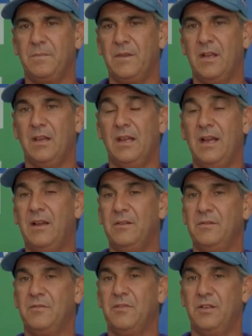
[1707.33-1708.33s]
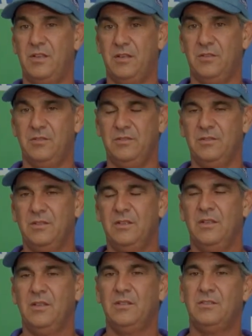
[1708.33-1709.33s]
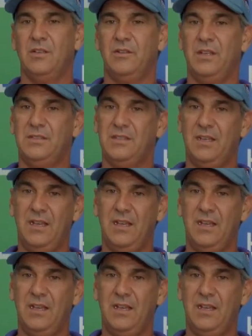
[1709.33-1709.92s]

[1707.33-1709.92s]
allowed for code. So they say,